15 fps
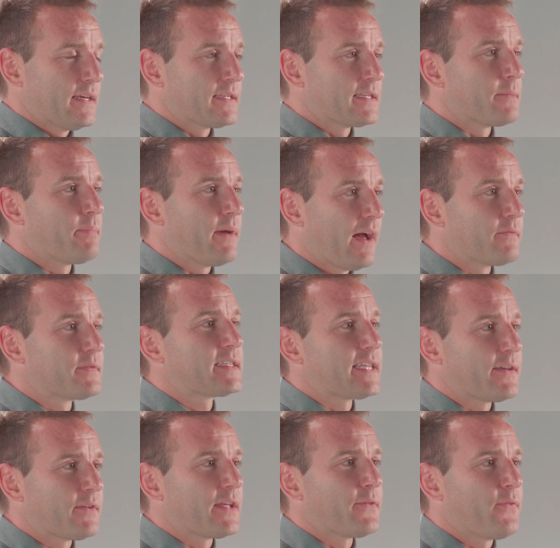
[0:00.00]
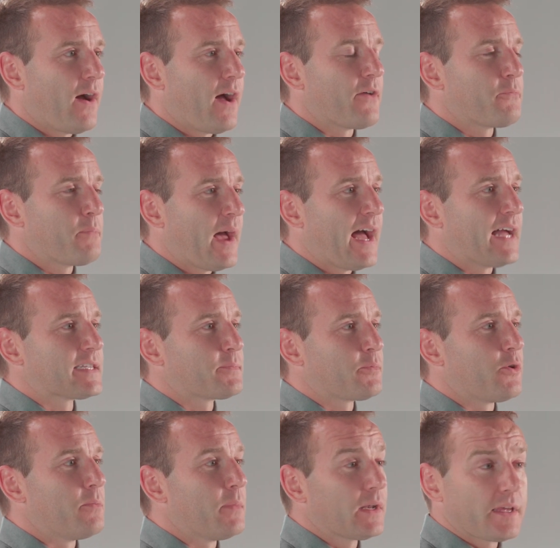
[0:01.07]
is above 75 parts
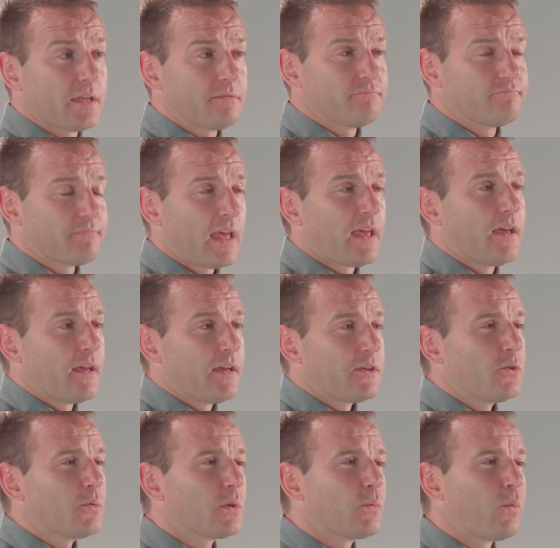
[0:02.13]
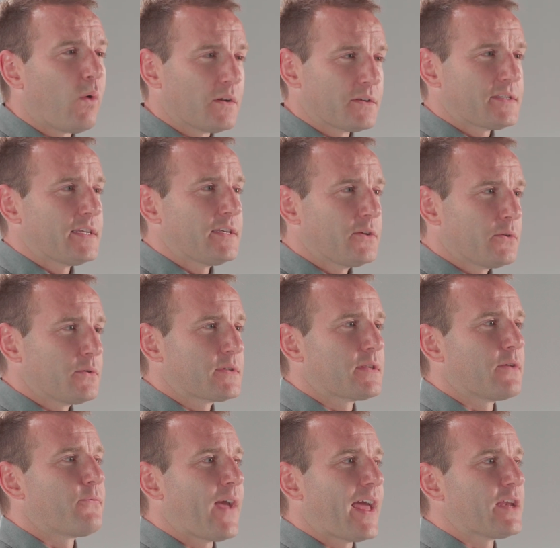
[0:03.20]
per million, you will want to use
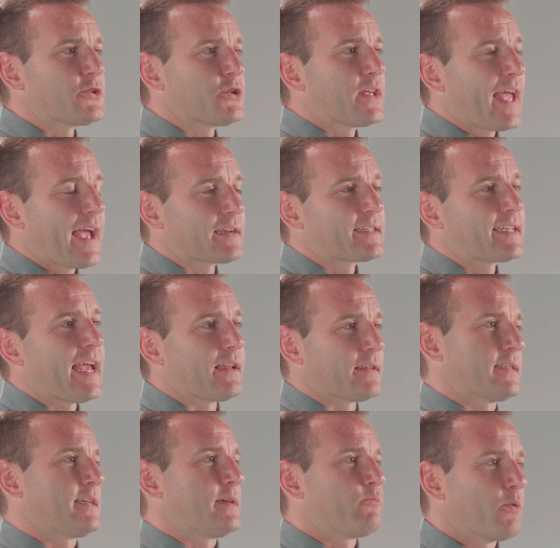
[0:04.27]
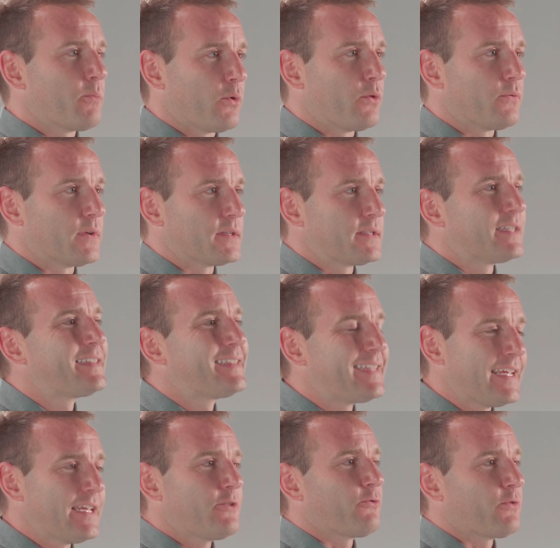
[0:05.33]
the Vanishing Act calcium remover to
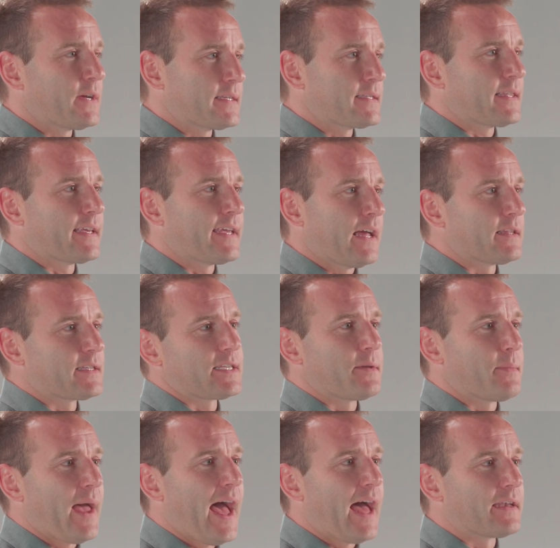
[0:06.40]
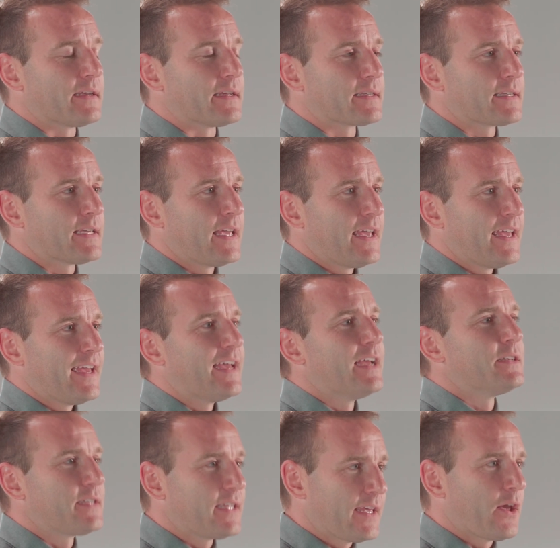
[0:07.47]
decrease the calcium hardness
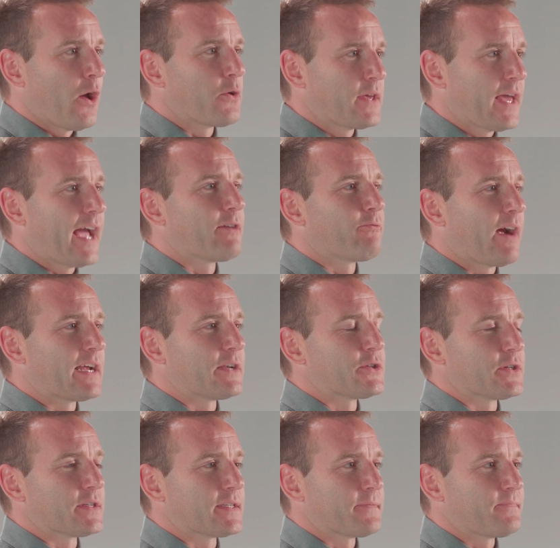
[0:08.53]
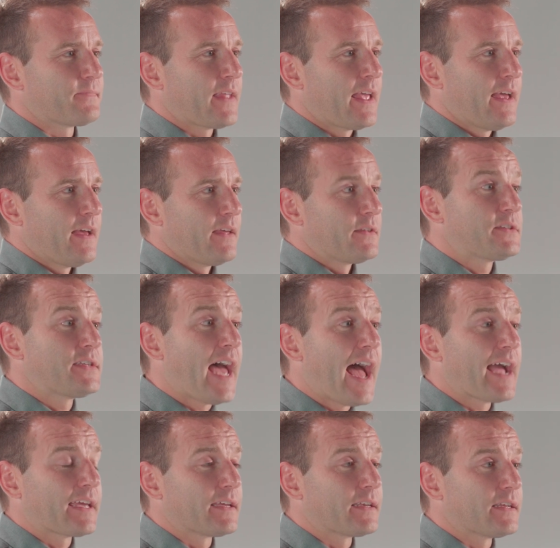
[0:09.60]
into the OK ranges. The
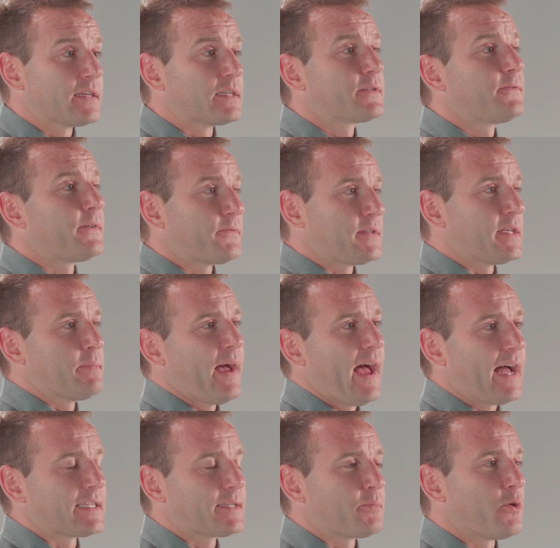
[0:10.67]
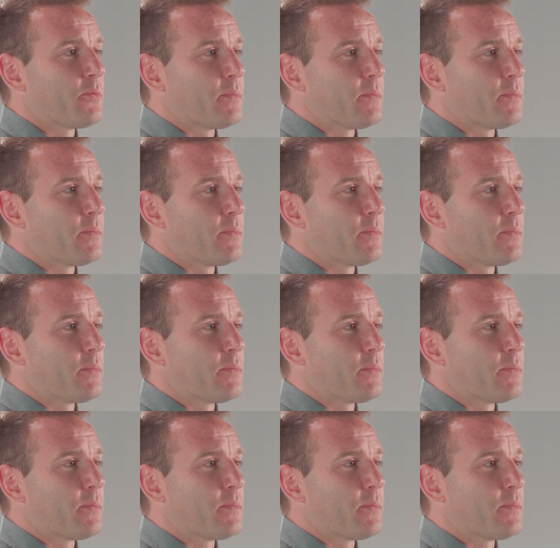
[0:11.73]
target is 50 parts per